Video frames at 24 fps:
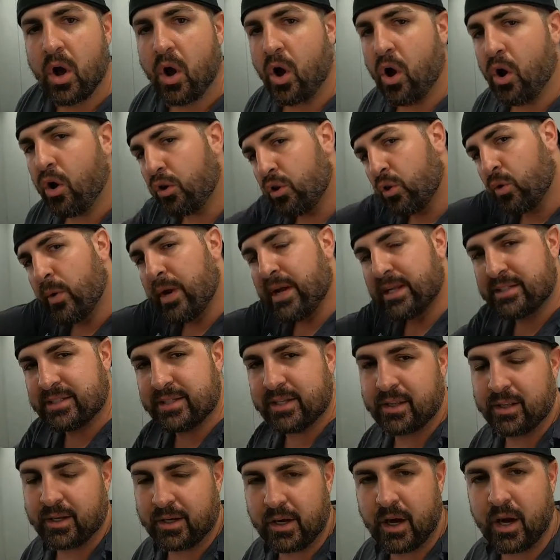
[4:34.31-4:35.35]
all the way
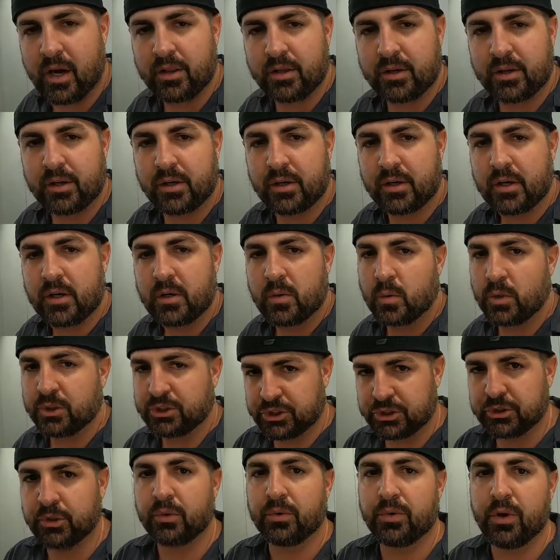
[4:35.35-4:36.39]
to the color,
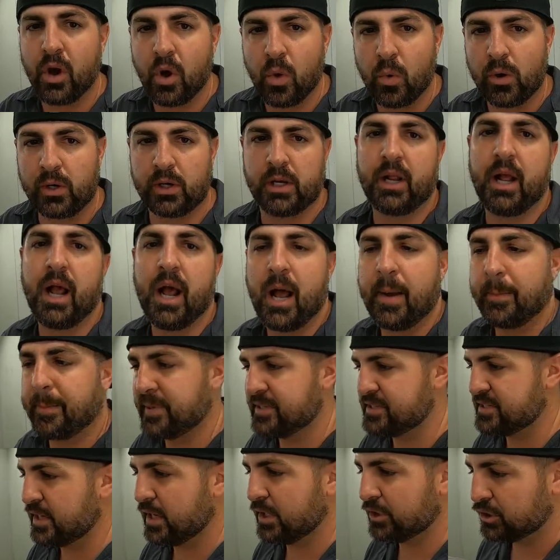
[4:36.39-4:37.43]
which you'll know when it
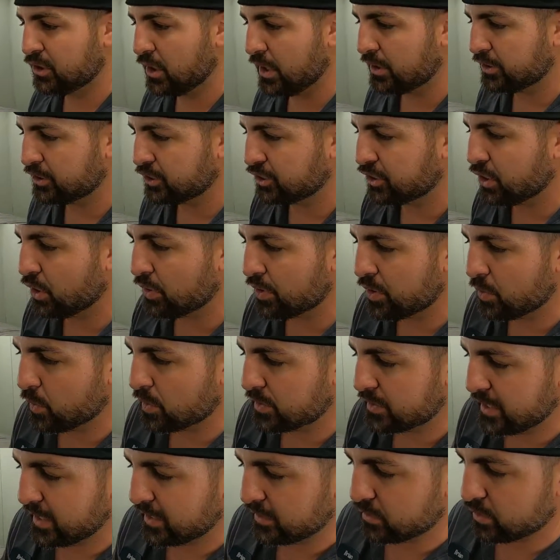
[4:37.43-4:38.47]
happens, and I'll try to show you
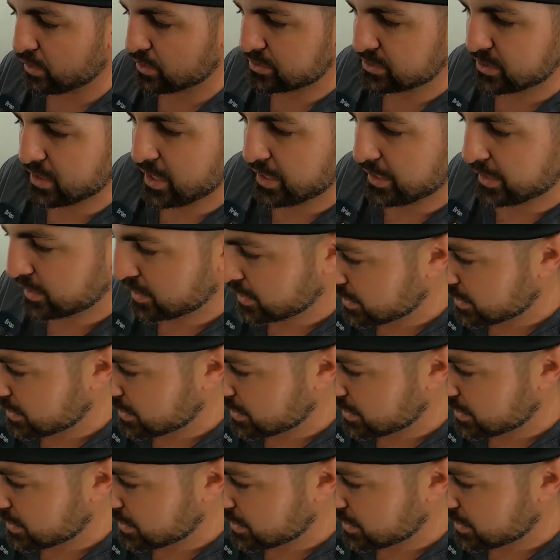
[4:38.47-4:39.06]
what that looks like.